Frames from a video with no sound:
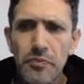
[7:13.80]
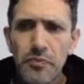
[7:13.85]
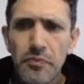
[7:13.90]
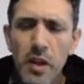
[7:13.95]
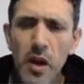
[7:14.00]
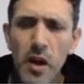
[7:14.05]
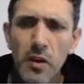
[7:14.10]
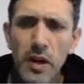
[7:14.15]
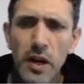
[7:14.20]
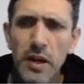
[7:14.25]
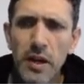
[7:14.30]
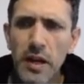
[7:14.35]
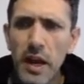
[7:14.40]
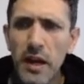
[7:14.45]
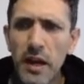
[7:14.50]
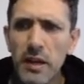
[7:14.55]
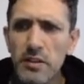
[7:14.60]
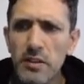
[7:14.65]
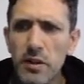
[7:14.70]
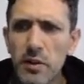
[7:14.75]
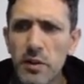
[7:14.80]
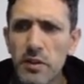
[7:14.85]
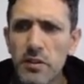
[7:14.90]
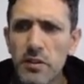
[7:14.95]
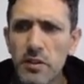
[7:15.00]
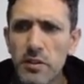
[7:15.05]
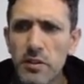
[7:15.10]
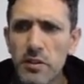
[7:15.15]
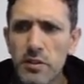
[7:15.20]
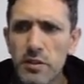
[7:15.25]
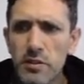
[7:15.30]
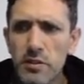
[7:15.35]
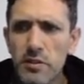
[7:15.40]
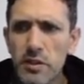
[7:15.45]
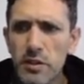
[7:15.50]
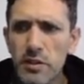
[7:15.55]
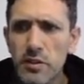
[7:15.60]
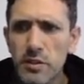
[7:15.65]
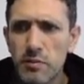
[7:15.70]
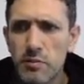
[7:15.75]
Okay, yeah. So this is
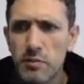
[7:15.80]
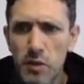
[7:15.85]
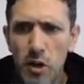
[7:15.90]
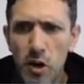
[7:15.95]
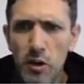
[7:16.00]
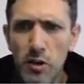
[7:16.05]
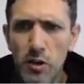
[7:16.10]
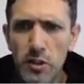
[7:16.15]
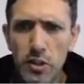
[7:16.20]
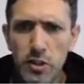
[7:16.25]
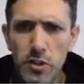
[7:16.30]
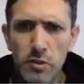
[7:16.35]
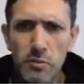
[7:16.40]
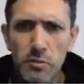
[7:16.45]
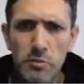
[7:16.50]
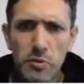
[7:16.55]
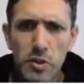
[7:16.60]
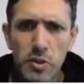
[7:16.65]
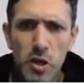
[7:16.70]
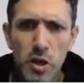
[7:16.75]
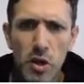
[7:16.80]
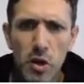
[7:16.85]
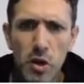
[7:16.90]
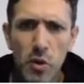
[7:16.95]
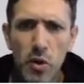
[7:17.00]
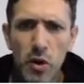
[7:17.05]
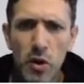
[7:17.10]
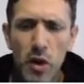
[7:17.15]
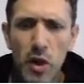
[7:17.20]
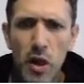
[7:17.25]
larger. So